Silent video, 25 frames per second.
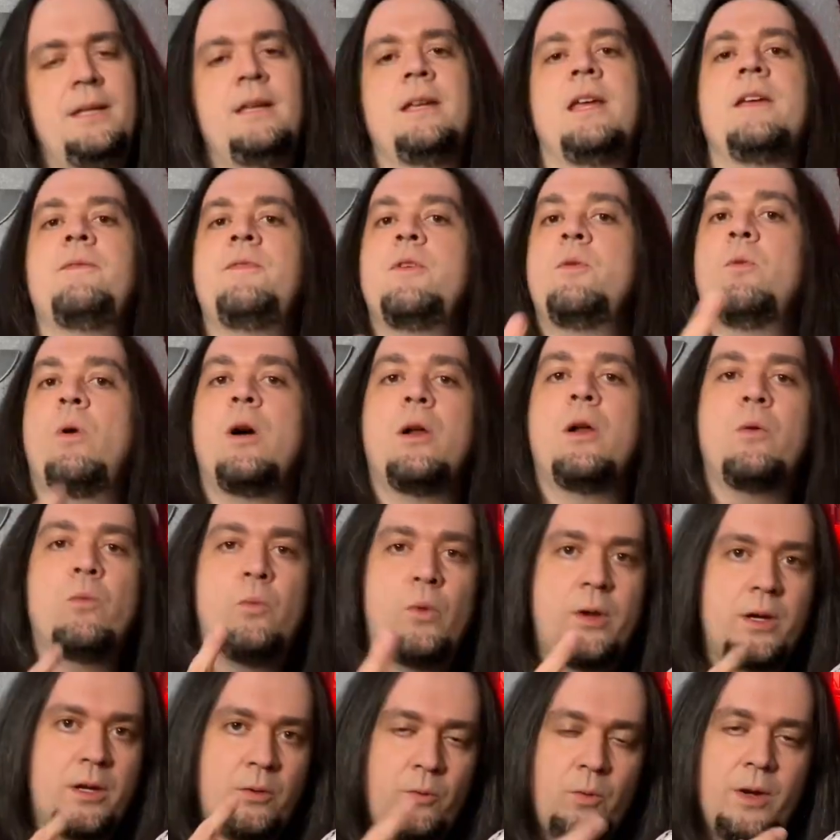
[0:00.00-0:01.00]
If you want
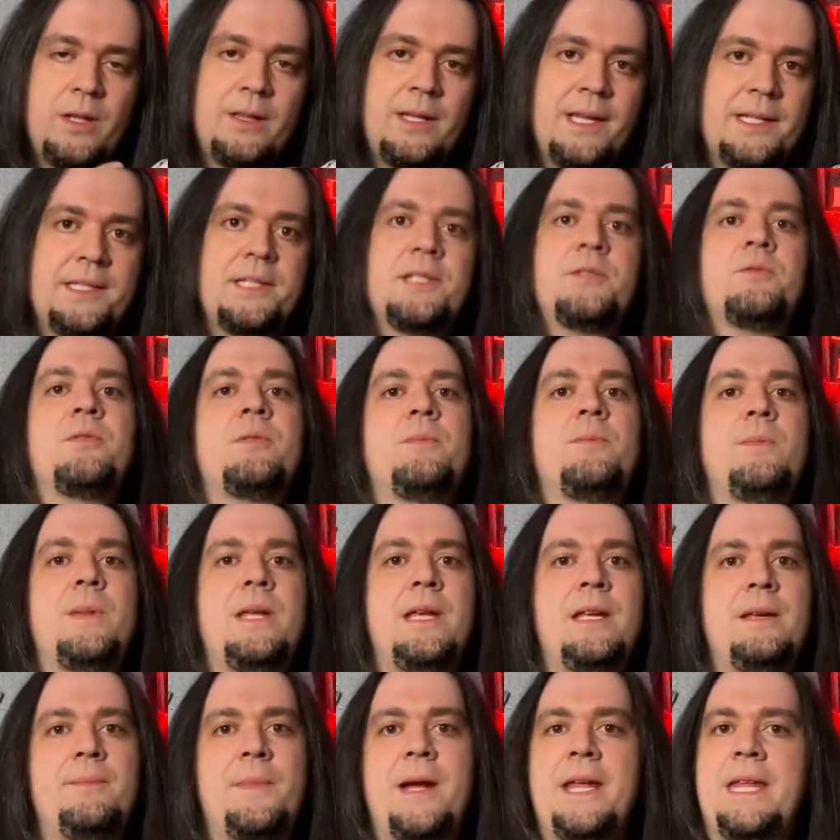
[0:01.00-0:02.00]
one-on-one lessons with
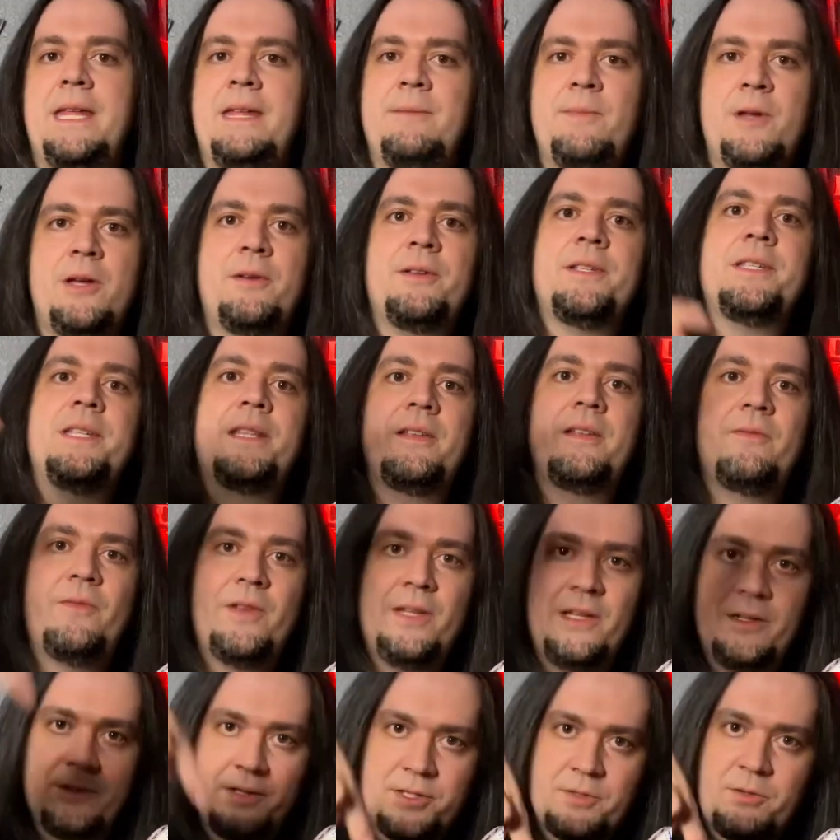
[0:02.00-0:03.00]
me, my email is in the
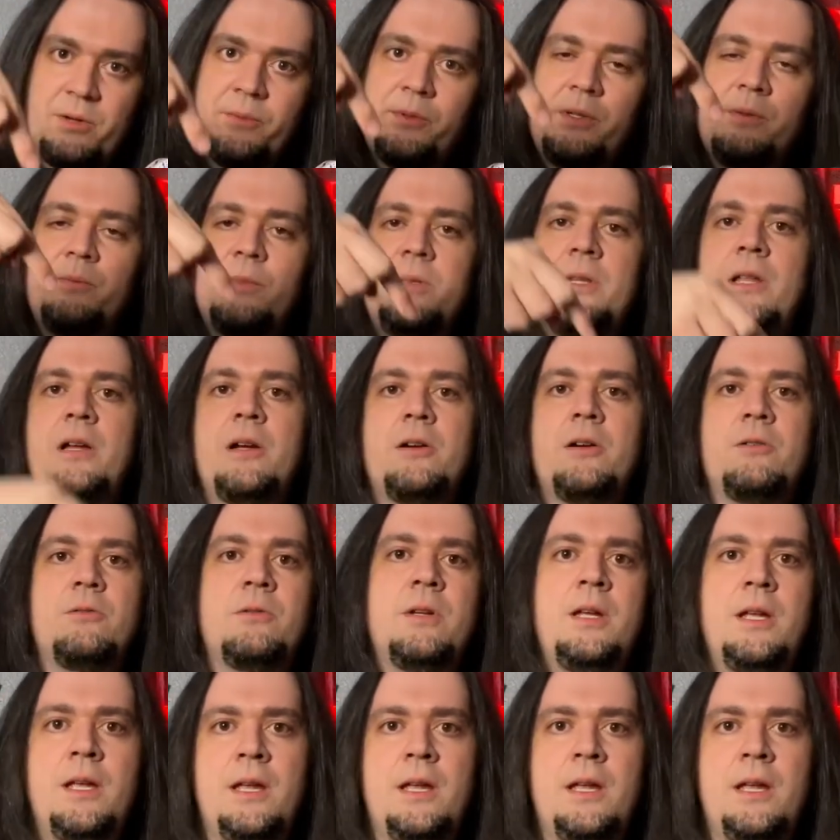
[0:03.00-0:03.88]
video description below.